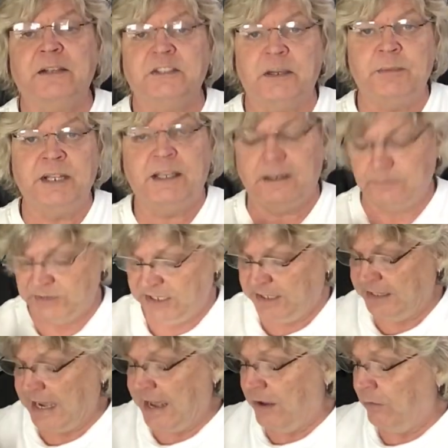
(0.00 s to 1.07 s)
somebody comes
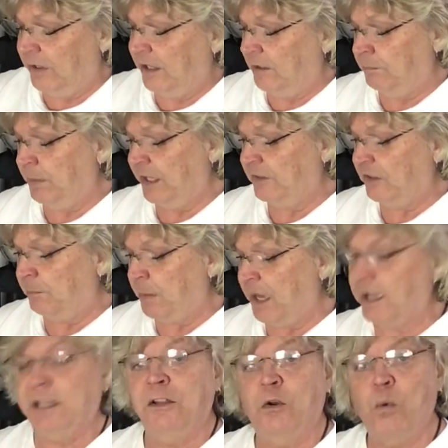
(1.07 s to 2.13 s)
in now and bids
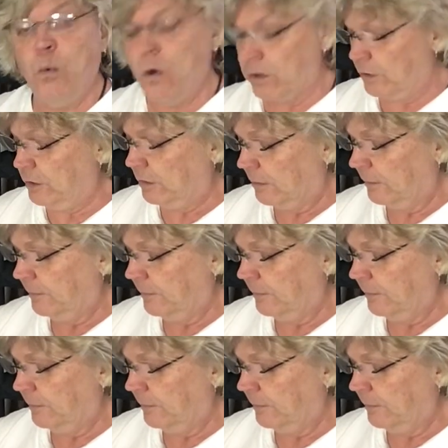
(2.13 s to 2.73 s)
$1.25,